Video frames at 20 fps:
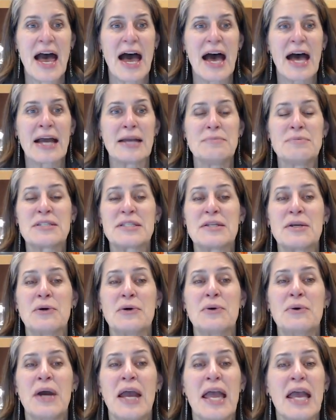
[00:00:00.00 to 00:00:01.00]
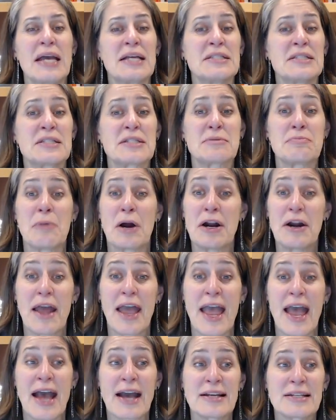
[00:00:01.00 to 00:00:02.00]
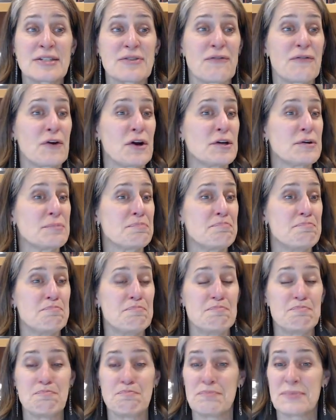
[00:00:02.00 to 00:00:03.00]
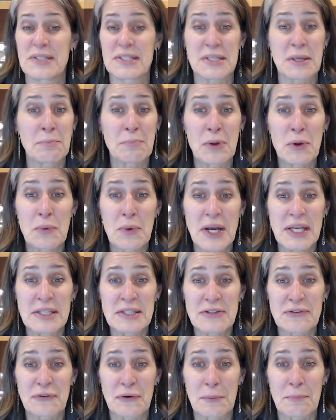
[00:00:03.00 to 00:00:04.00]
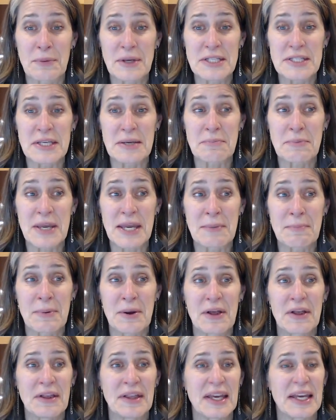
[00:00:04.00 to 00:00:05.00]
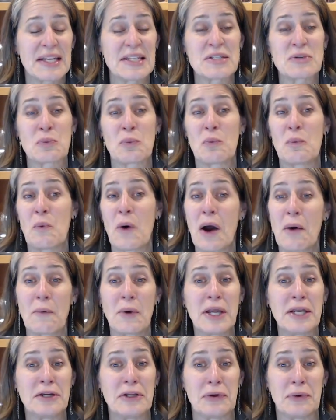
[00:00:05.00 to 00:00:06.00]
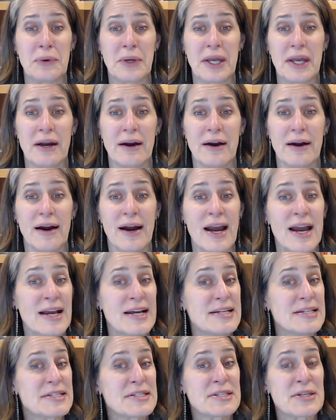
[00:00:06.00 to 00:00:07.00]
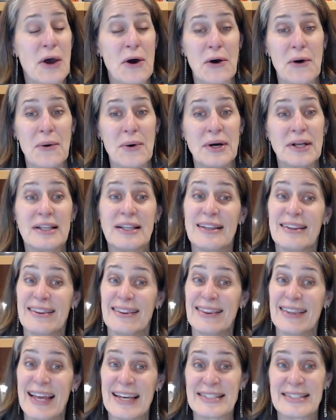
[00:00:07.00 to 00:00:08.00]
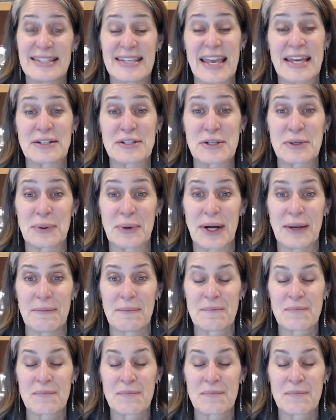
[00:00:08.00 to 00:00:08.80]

I'm Sue, and Smart Hacks for Simple Wins for Busy People is what we do here. So let's get to it.